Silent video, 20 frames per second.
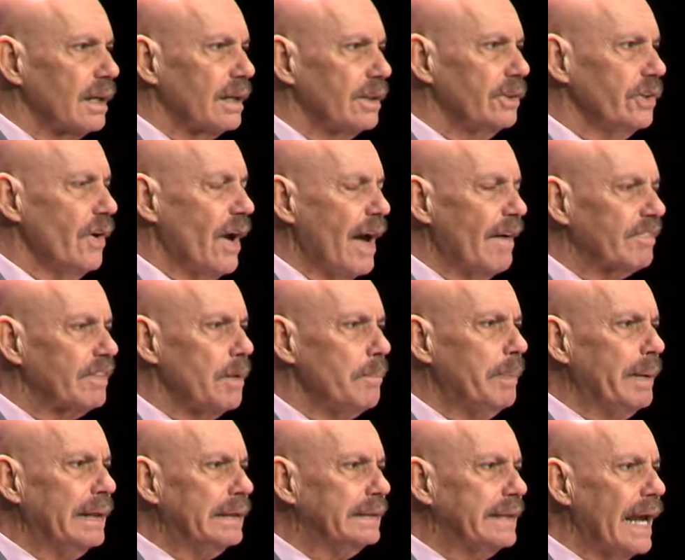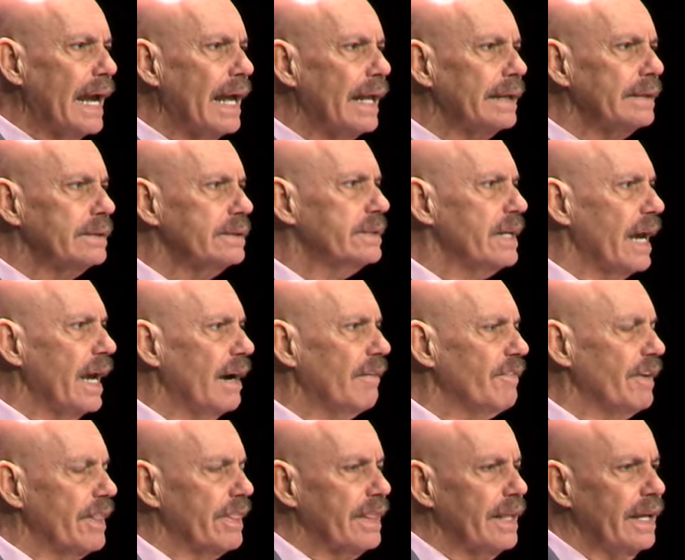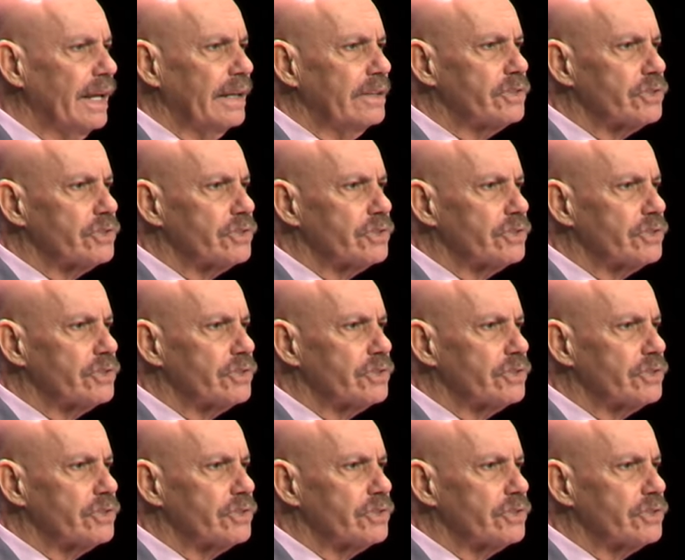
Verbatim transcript: you have to be dead to everything